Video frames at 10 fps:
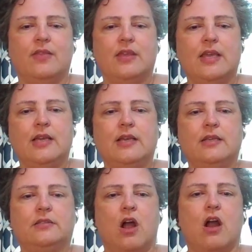and
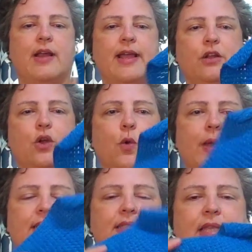these are in
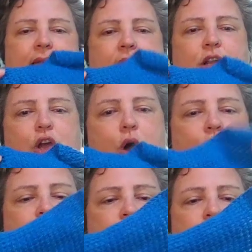Queensland
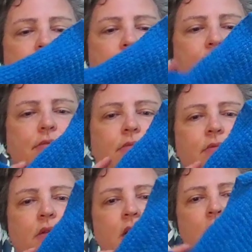Coastal Cotton